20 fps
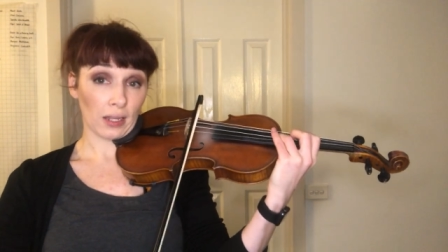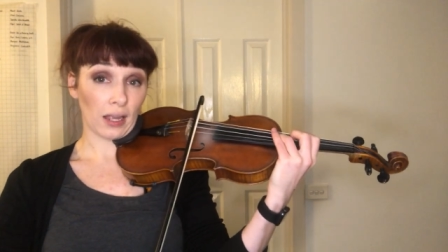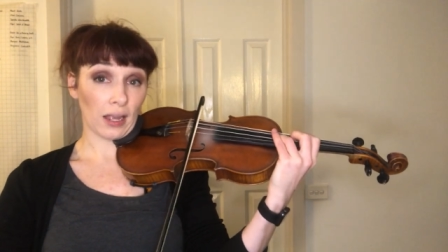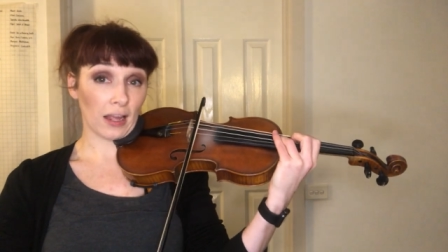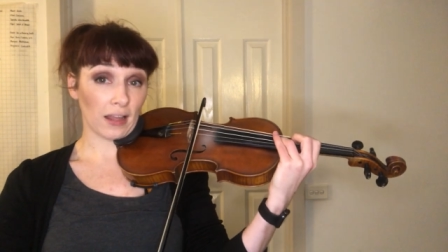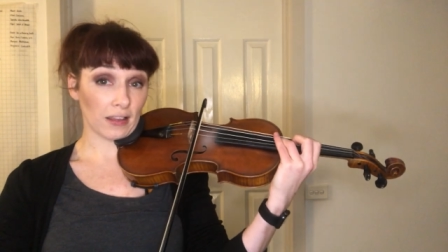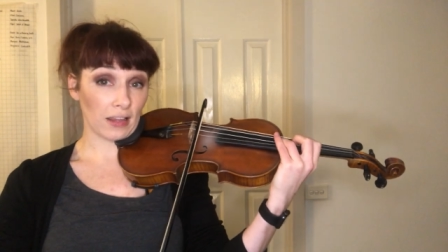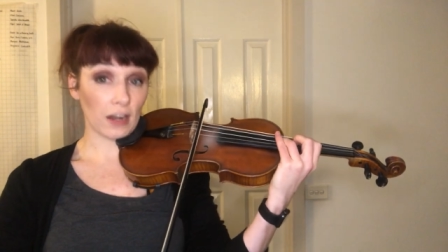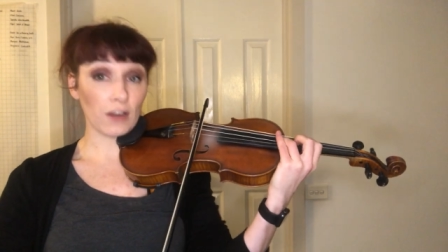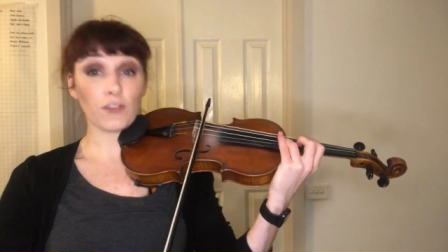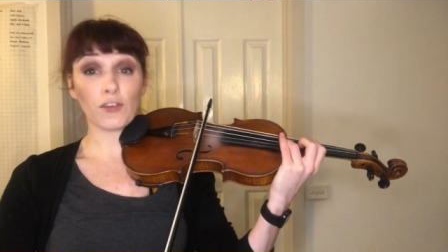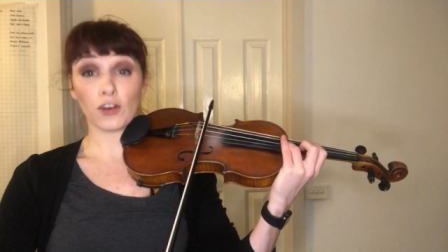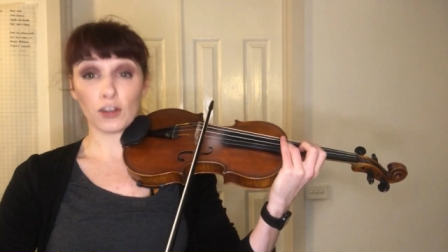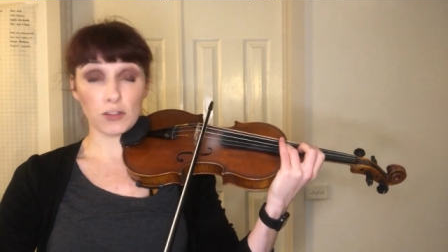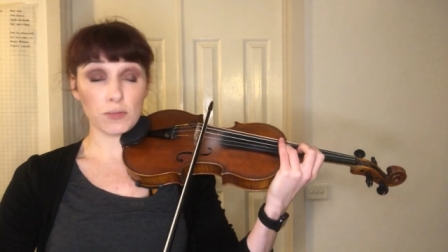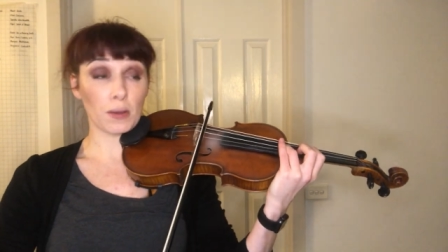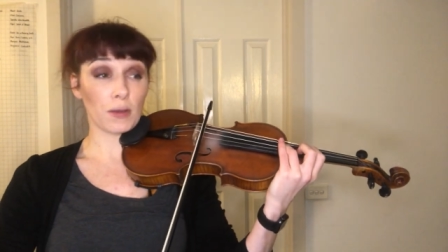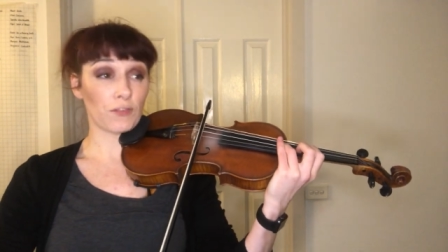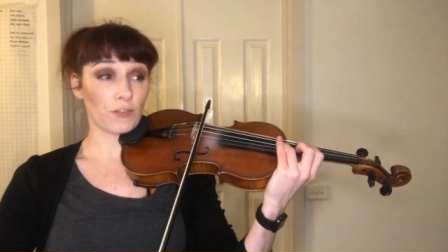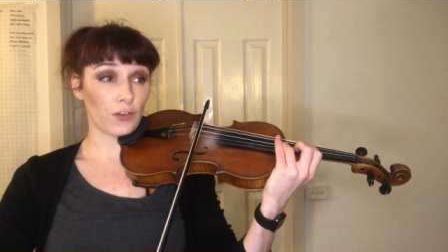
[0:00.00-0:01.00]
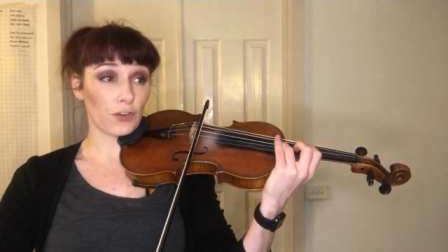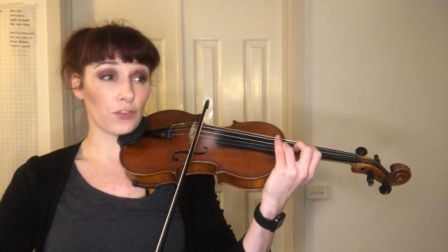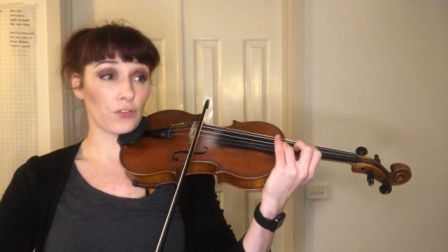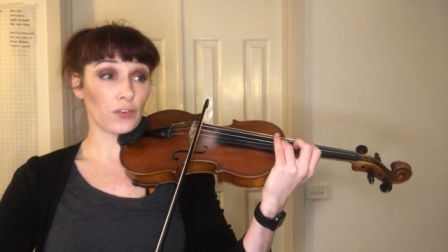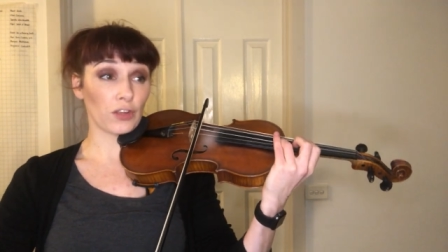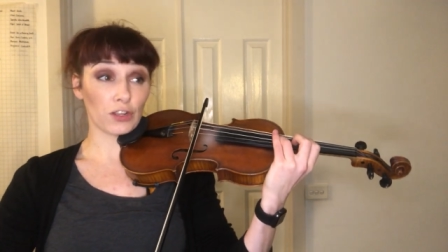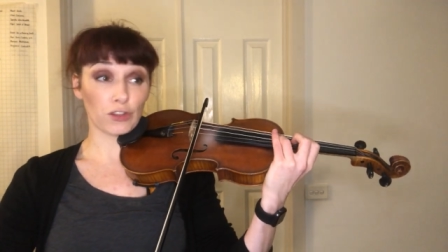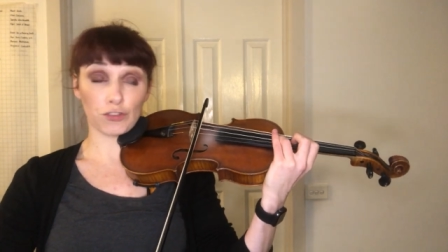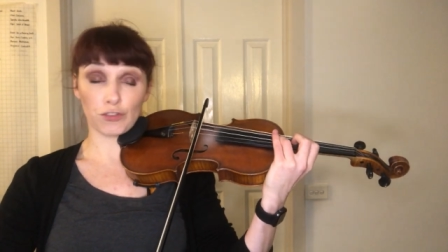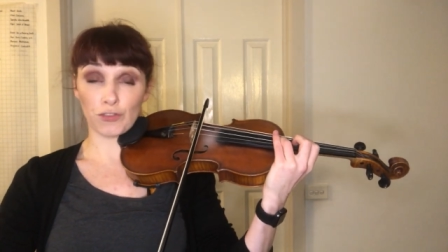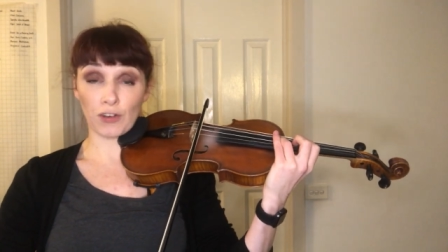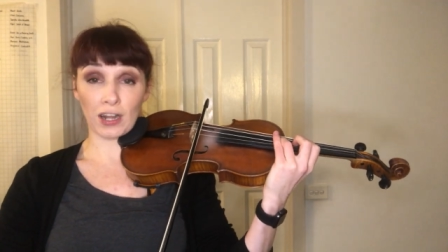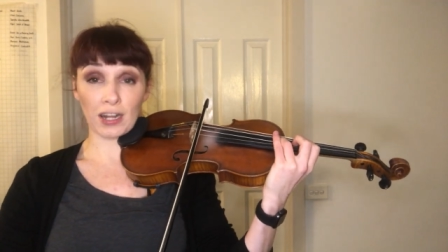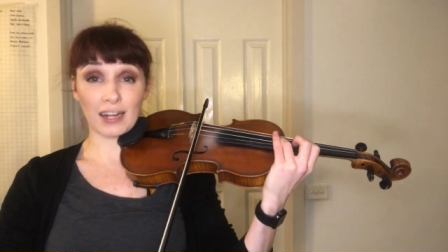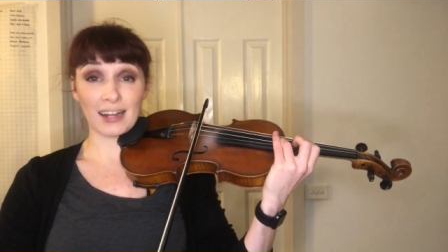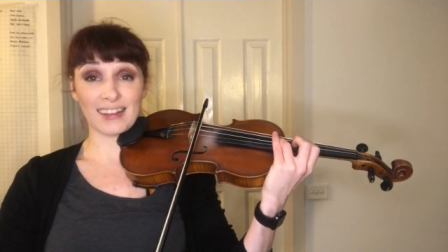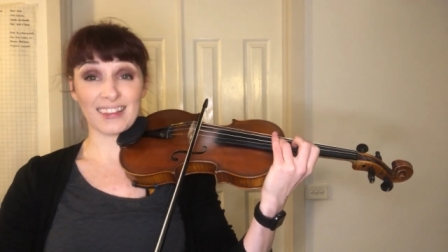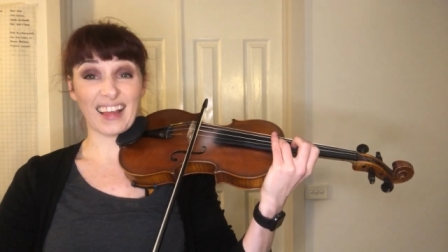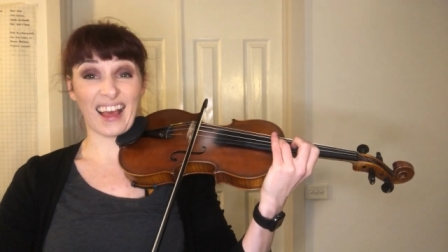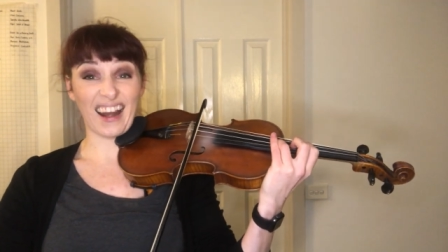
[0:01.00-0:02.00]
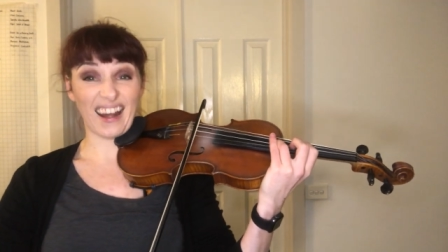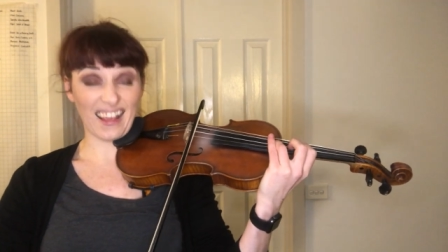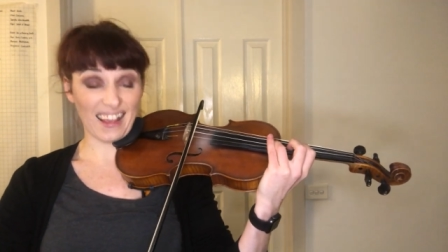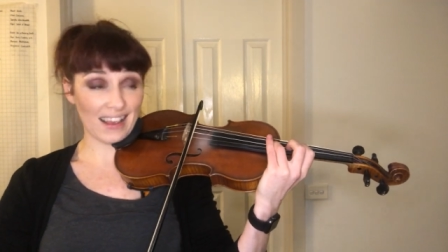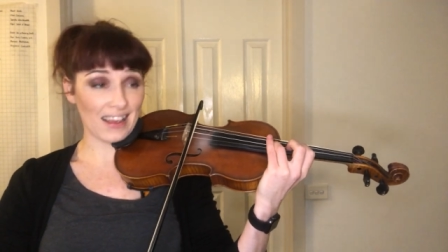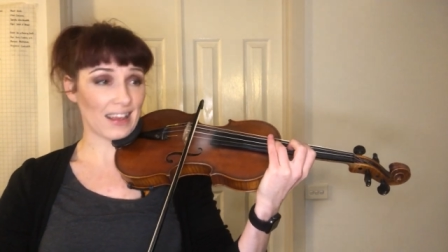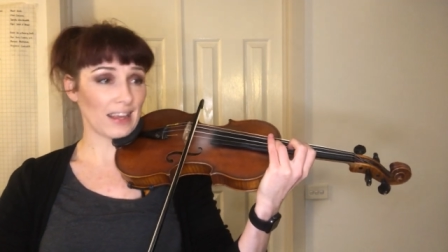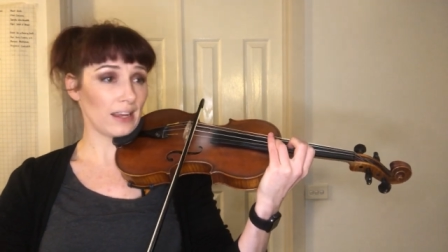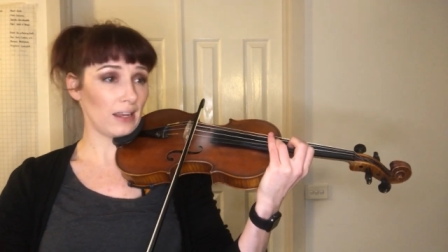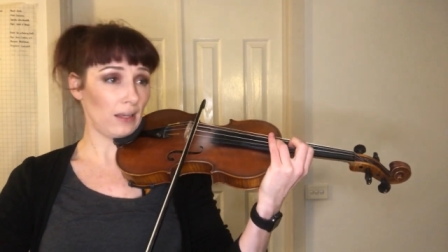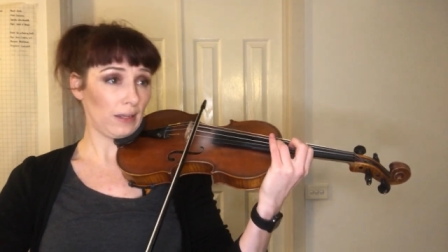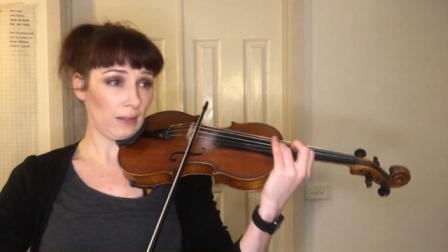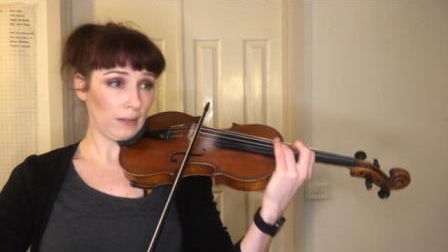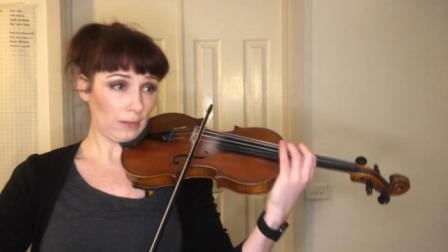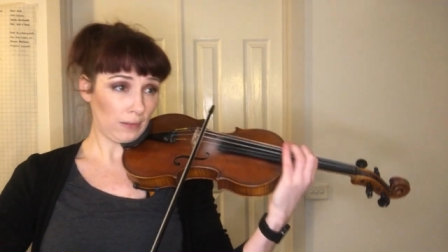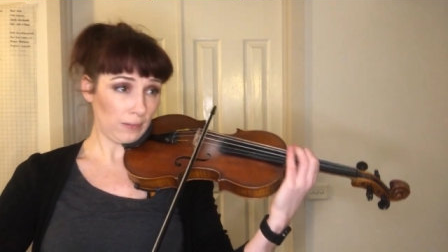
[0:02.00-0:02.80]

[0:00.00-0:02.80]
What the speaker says: And then of course my first finger's ready at that E.